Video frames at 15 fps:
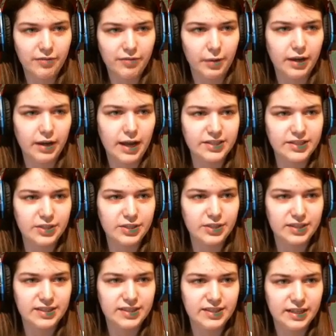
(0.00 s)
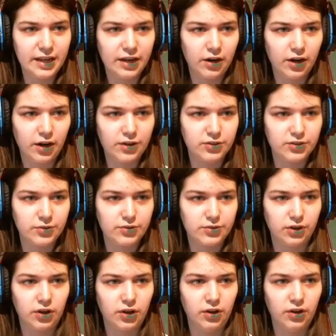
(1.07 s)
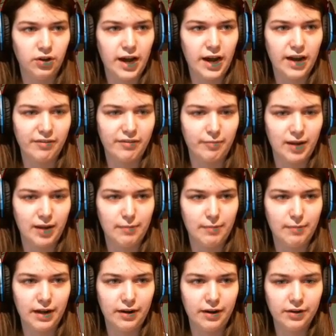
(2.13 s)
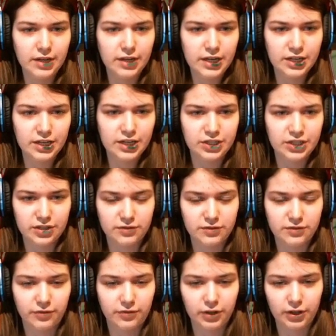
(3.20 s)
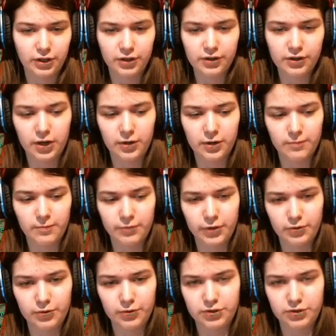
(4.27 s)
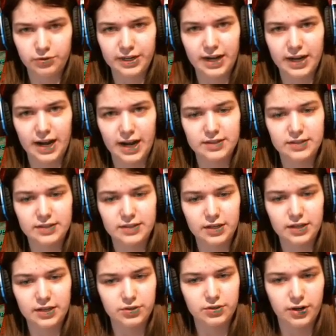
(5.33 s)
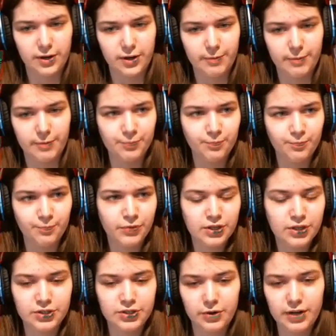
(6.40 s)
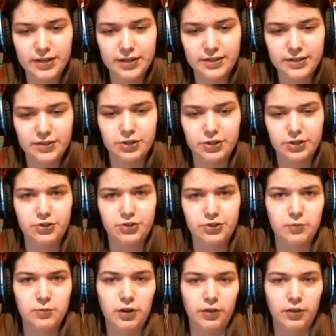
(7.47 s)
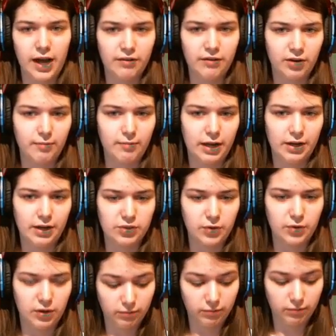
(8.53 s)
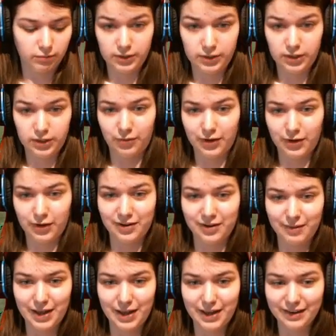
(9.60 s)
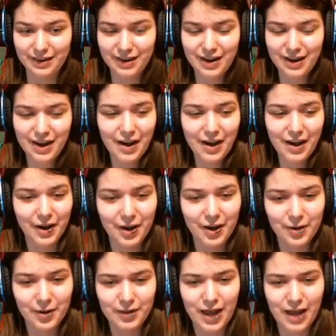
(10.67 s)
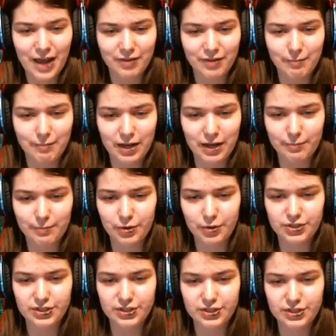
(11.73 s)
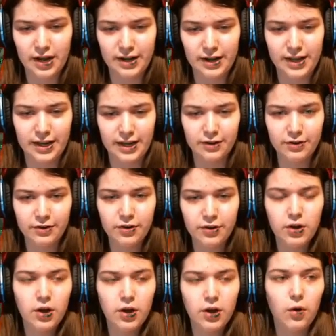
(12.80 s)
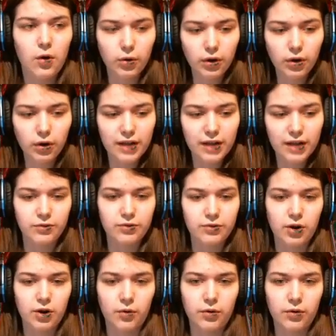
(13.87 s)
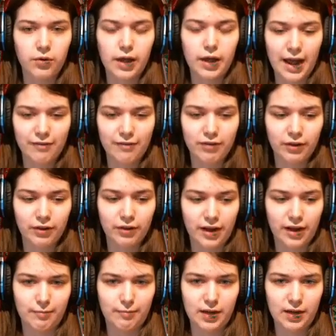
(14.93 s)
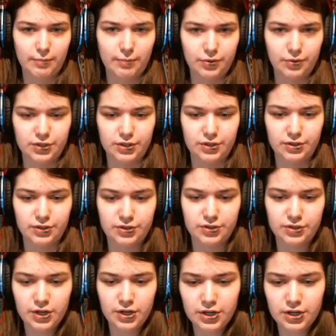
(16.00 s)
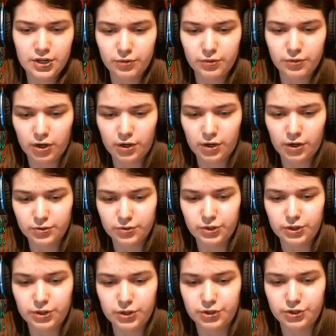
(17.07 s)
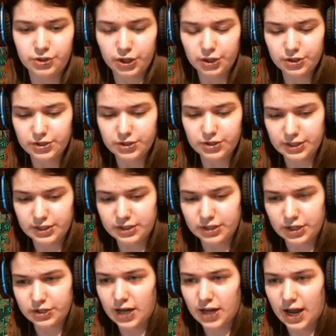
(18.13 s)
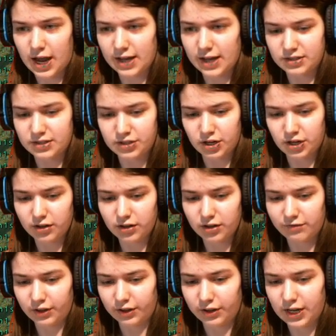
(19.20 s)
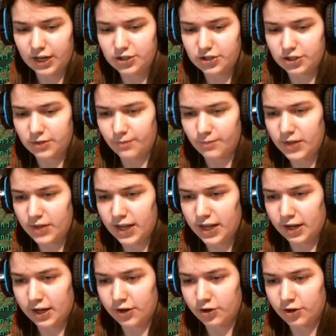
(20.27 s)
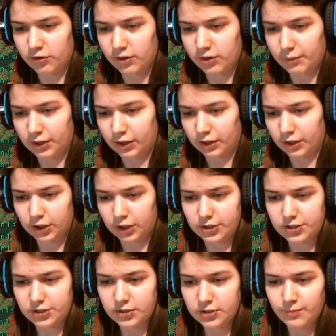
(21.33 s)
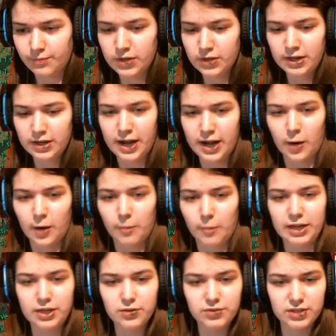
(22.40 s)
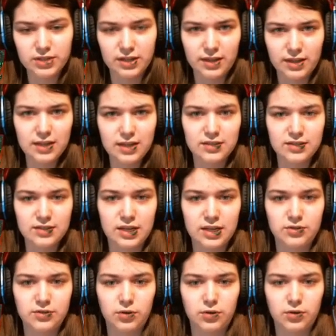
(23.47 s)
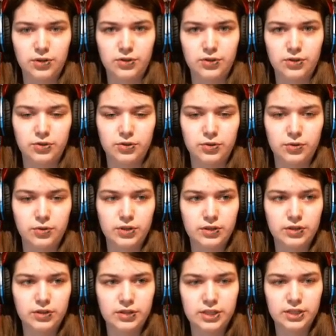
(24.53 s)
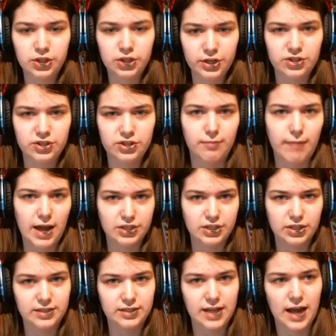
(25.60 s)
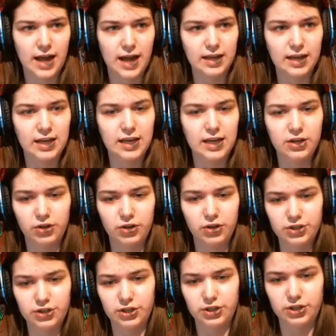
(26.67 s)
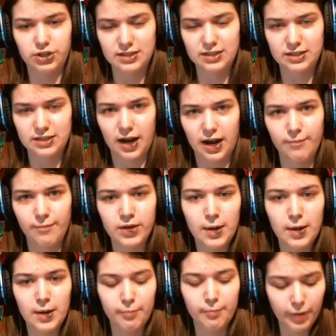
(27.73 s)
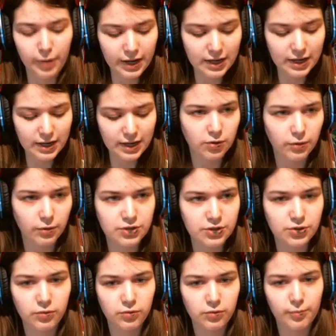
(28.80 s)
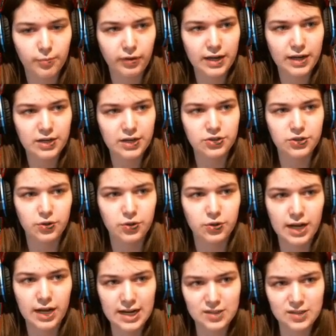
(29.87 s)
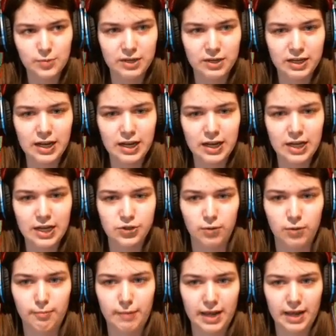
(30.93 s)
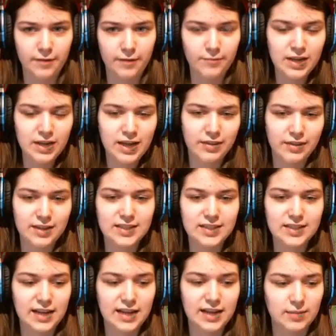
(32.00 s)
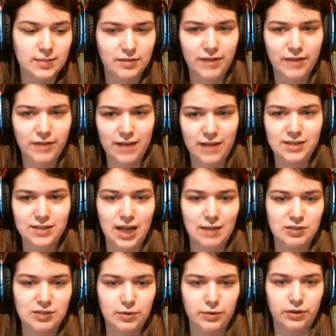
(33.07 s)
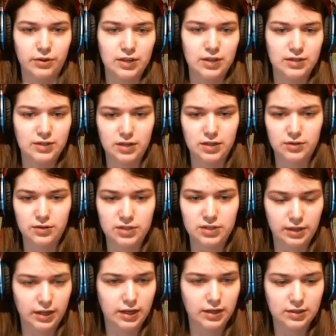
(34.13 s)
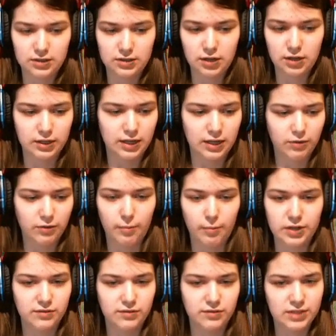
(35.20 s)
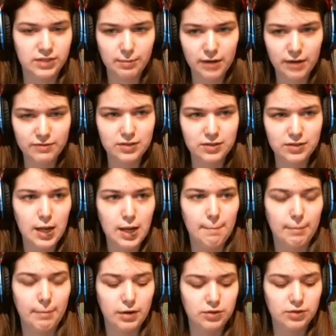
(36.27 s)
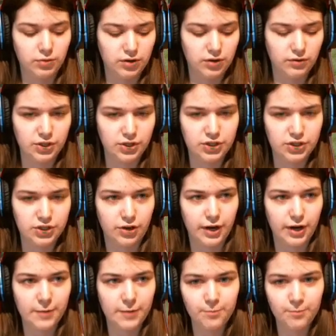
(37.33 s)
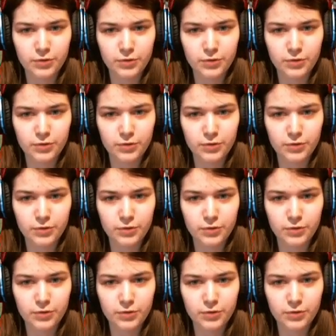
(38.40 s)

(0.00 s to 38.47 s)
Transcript: but as you can see, it also took a lot of my mana just for those 3 guys that you saw on me. So it does consume a lot of your mana, so I really recommend having mana potions on hand. Or if you don't have a lot of mana potions, you can also use curses such as Dark Affiliation and Gripping Curse. Now, by using these, it's going to decrease your magic attack and increase your cast time, but it's going to replenish your HP and your mana. This stacks up to 5 times, so it'll continue to give you a bunch of debuffs, but it's going to regenerate